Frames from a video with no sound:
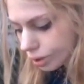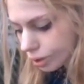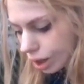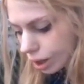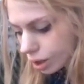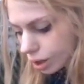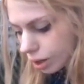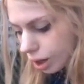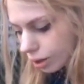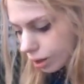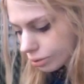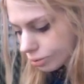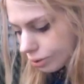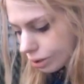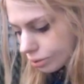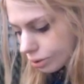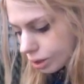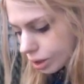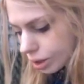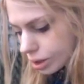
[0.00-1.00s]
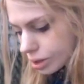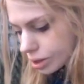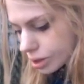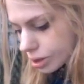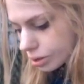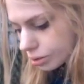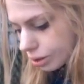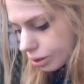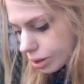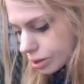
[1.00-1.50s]
and a lot of my work is
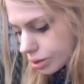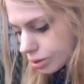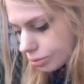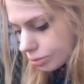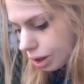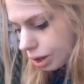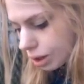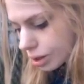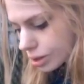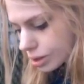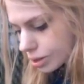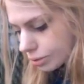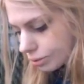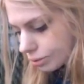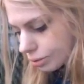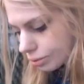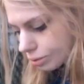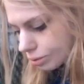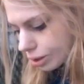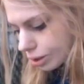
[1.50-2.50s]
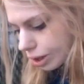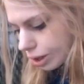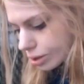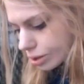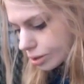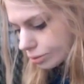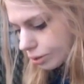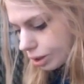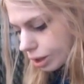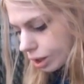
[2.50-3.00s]
quite small, as someone pointed out
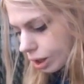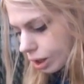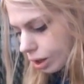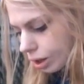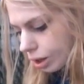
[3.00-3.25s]
to me,